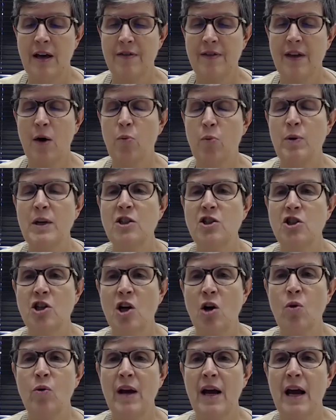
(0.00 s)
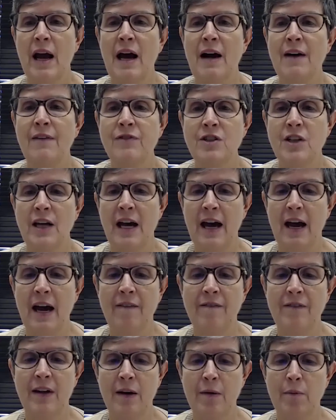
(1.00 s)
that we don't have to
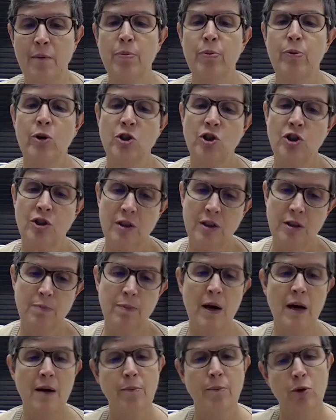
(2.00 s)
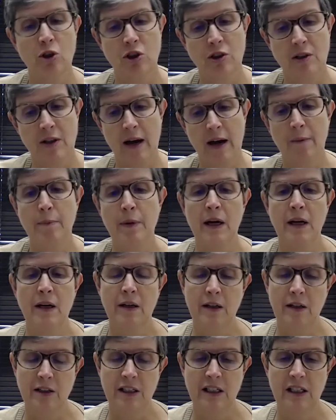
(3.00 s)
have them push this button, push that
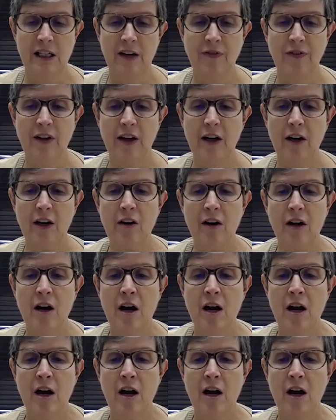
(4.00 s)
button to get there.